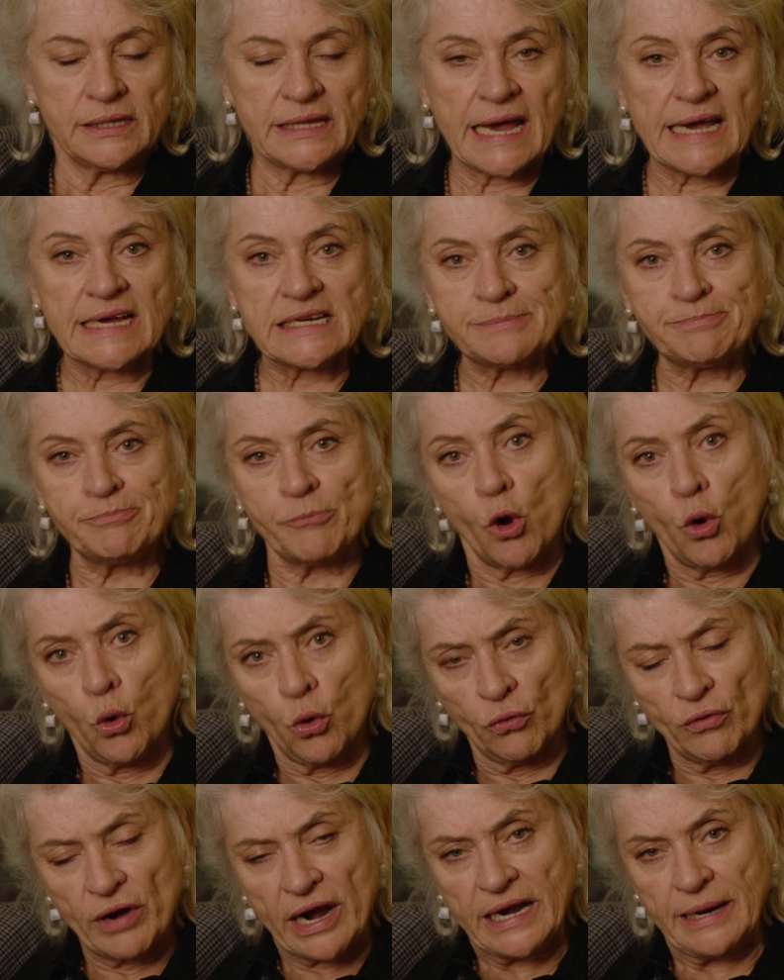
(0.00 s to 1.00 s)
There has
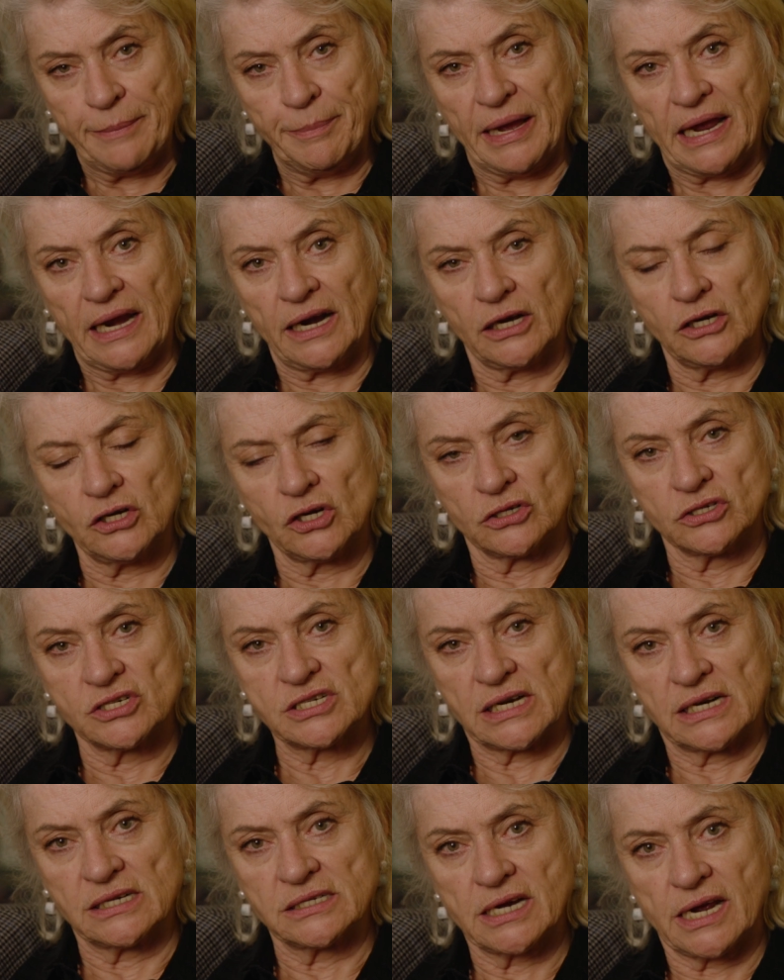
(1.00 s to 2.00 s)
already been a
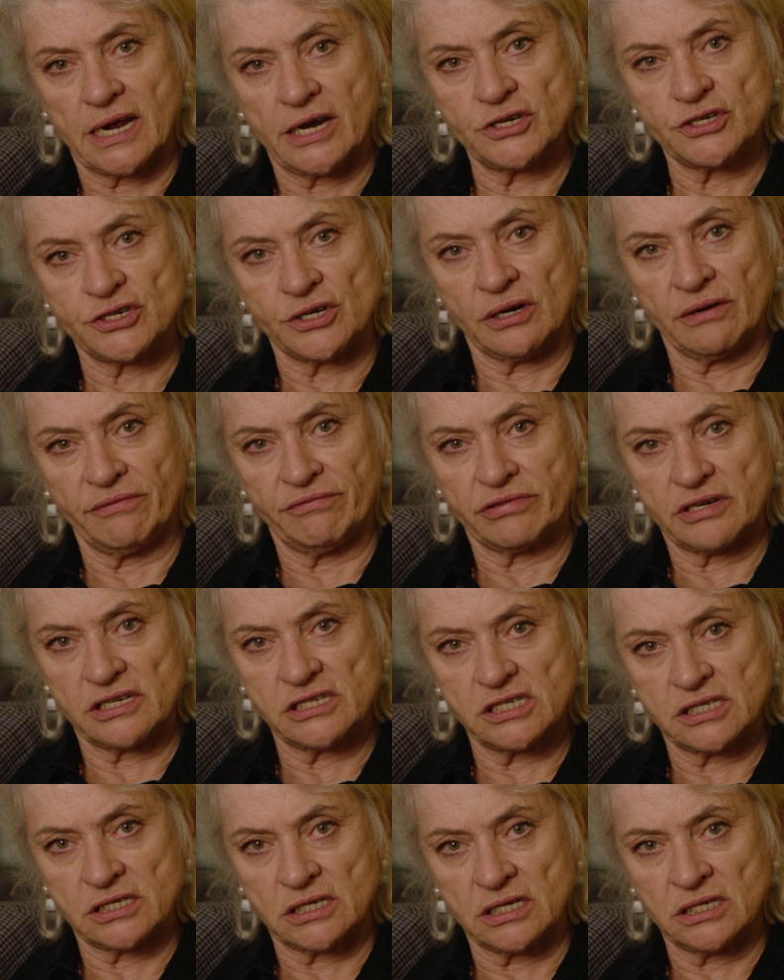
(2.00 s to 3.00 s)
consultation at
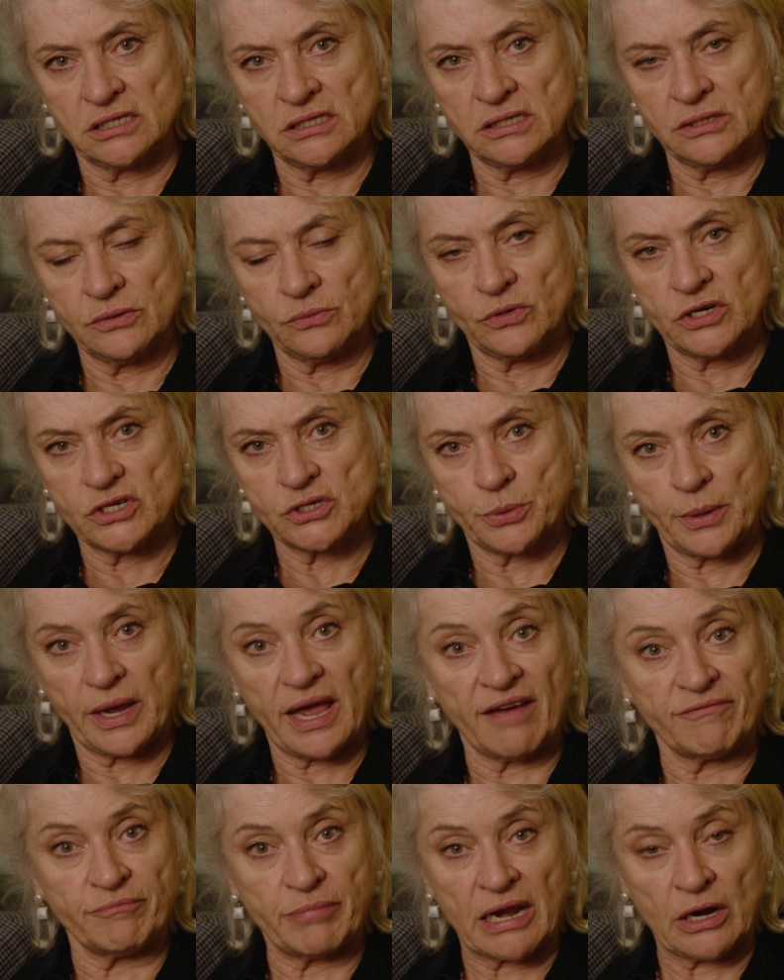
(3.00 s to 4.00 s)
Friston, which we
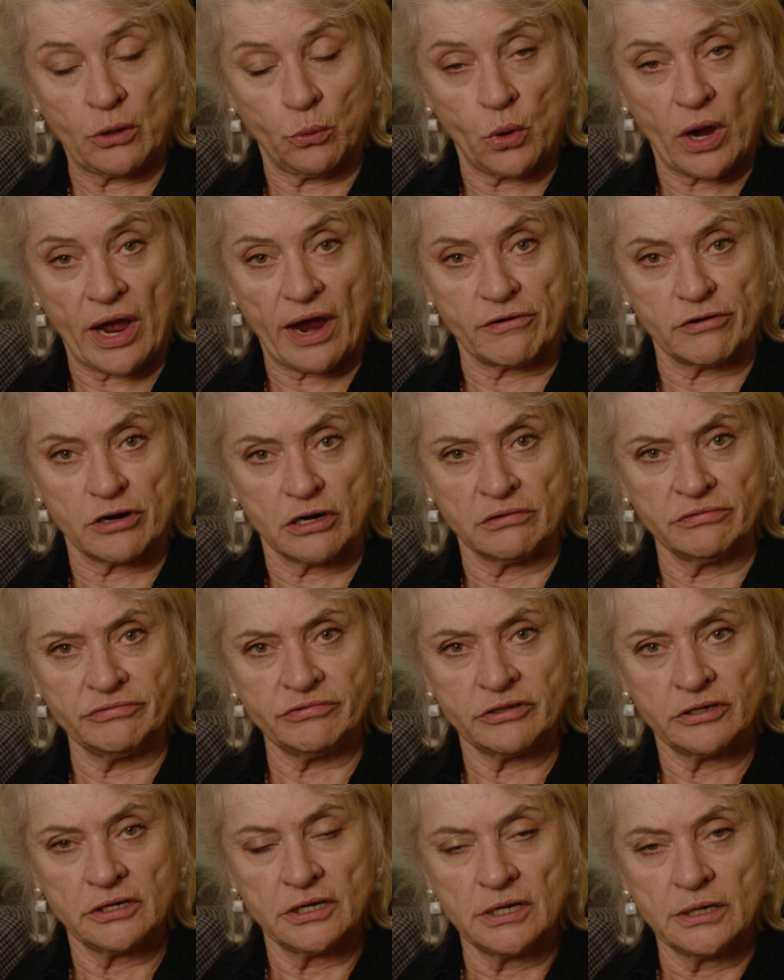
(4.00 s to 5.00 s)
have been aware
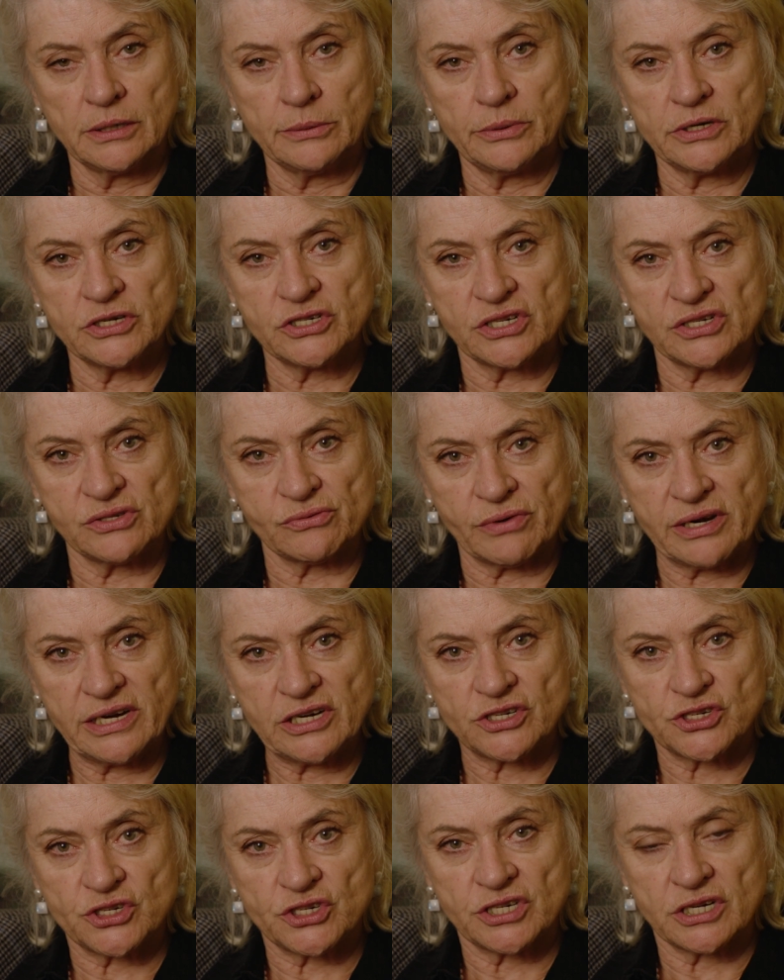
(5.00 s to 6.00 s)
of, which has
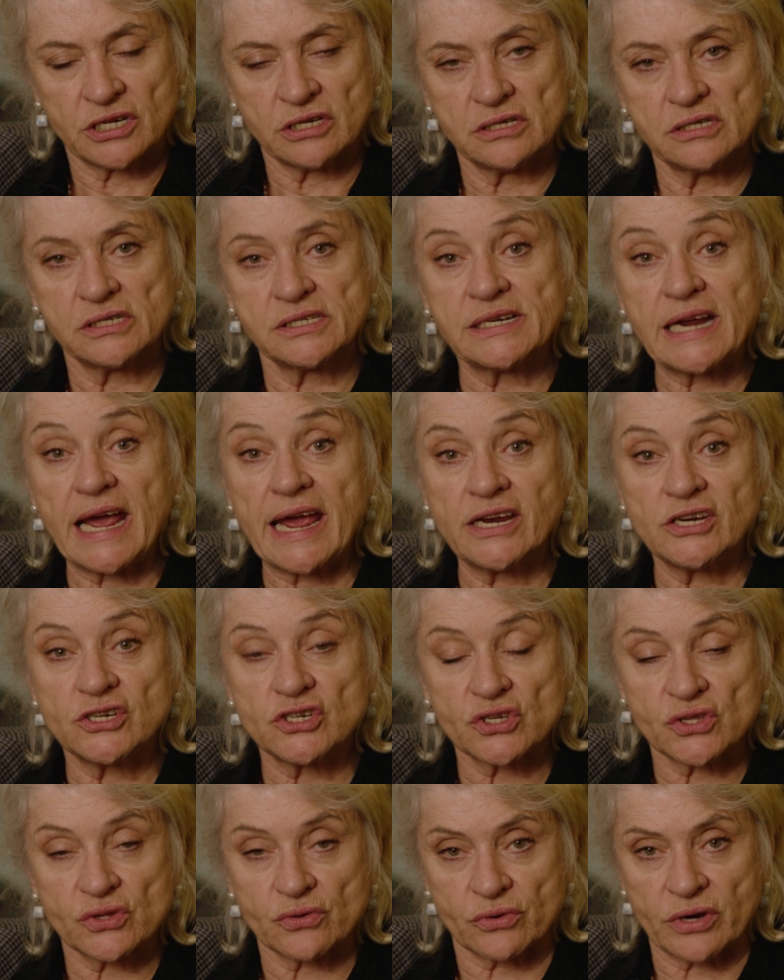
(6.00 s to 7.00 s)
reached
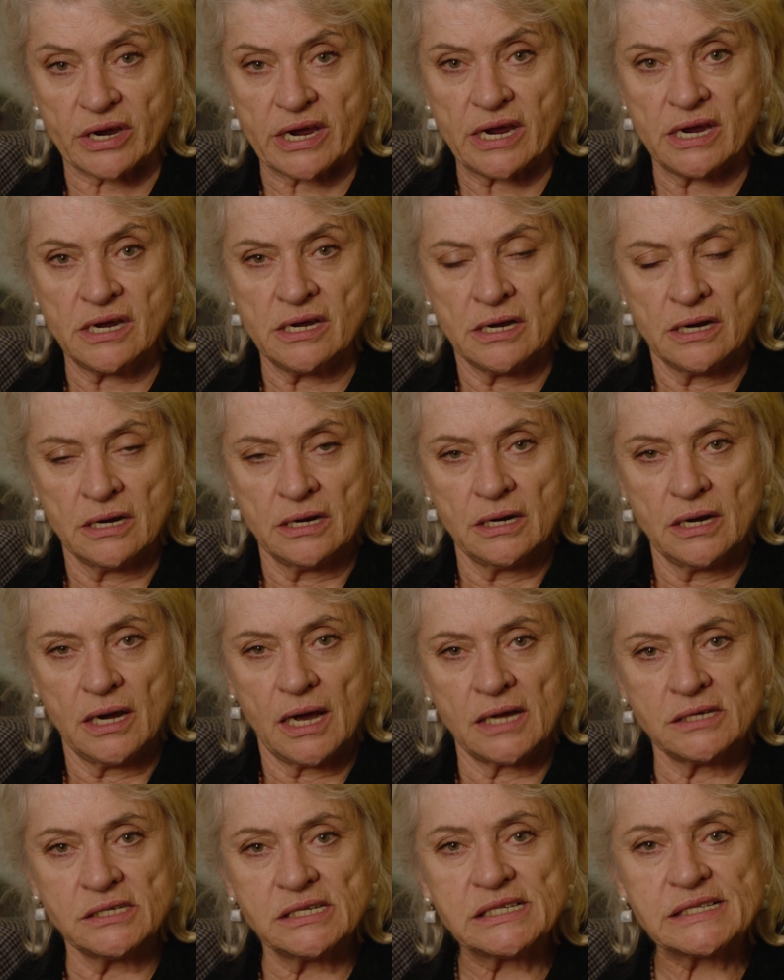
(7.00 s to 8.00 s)
stage three,
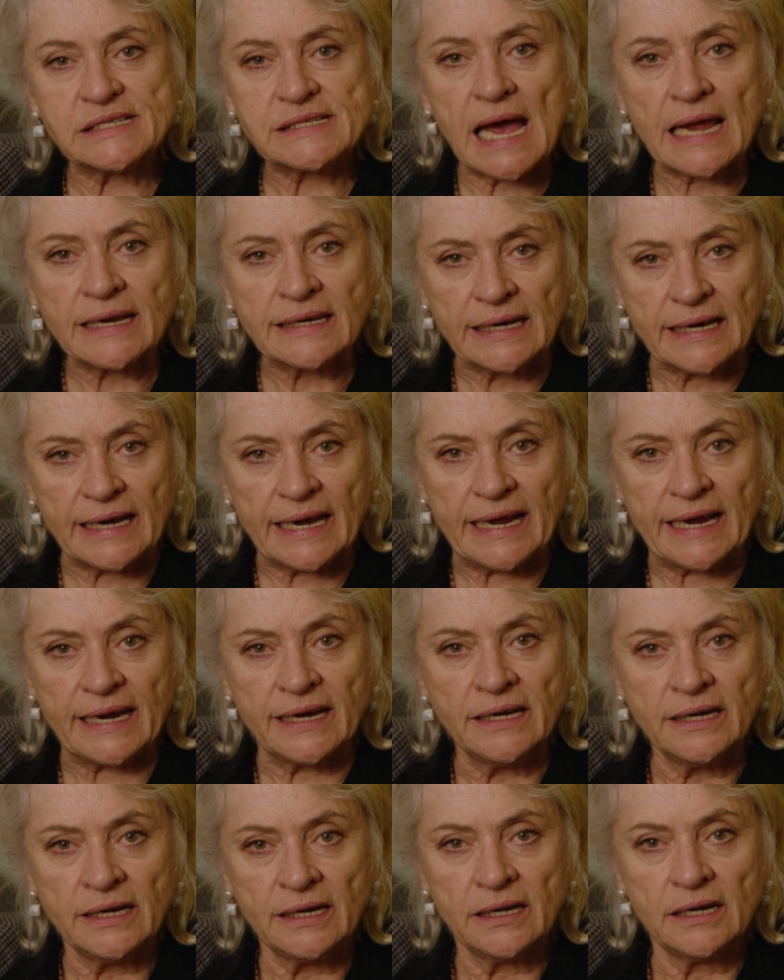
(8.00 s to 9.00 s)
and
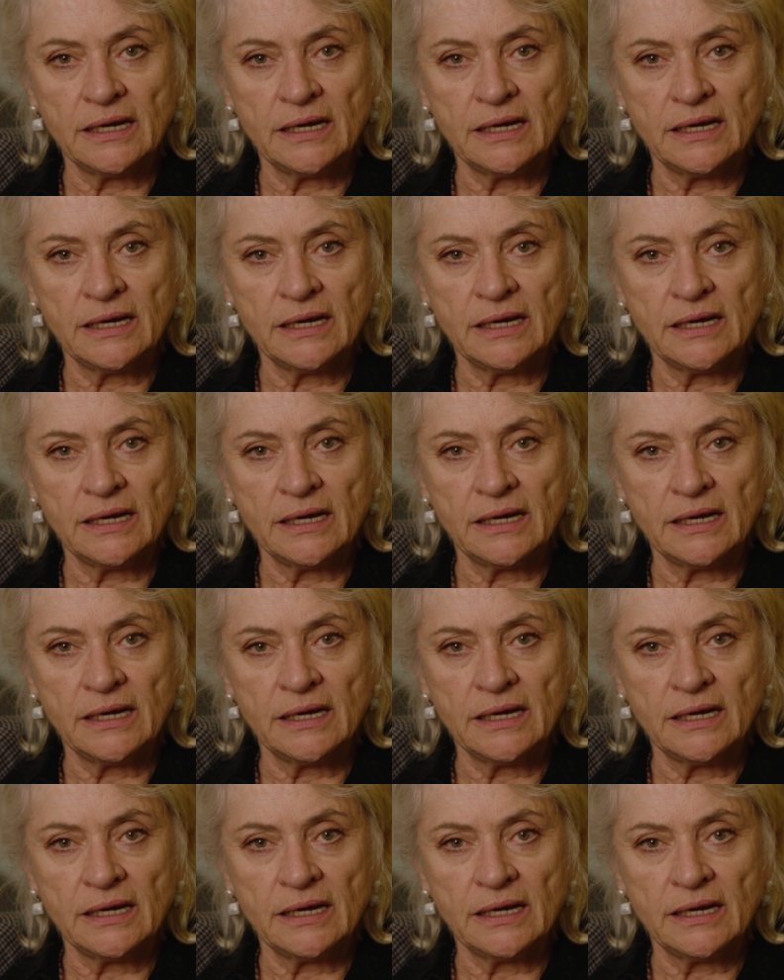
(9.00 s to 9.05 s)
suddenly